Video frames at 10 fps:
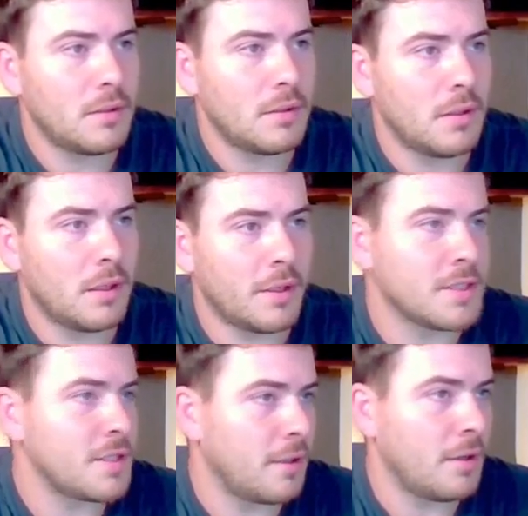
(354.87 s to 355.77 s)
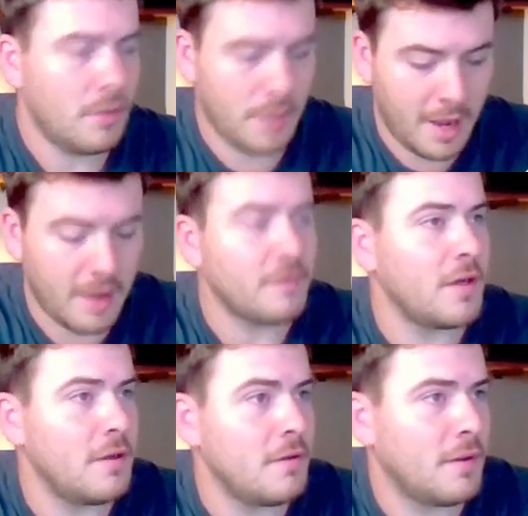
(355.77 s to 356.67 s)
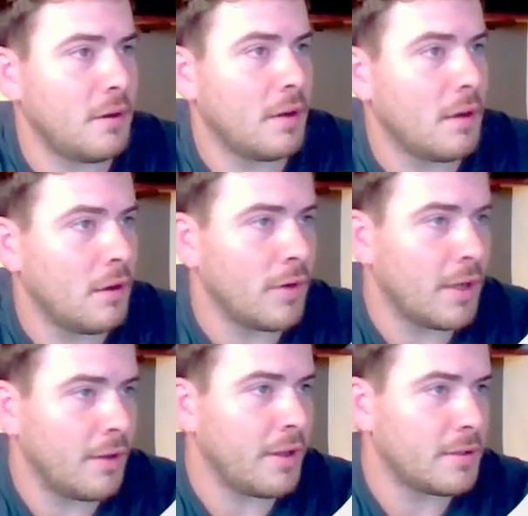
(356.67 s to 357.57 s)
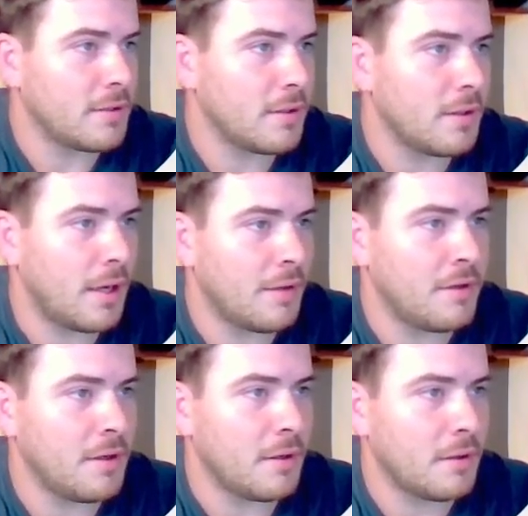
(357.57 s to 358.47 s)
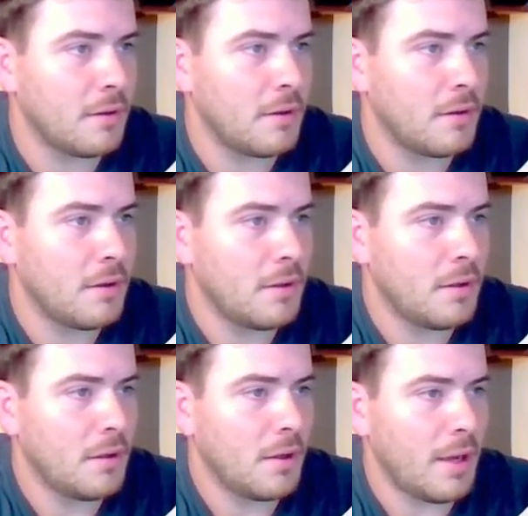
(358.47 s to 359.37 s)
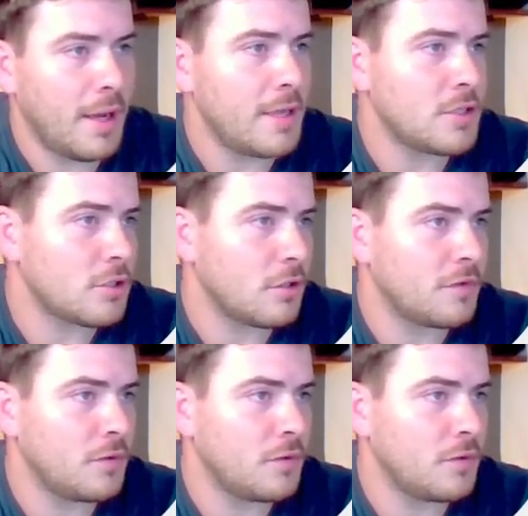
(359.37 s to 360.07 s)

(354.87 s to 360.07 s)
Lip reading: Okay, so they don't have anything around that. I think airsoft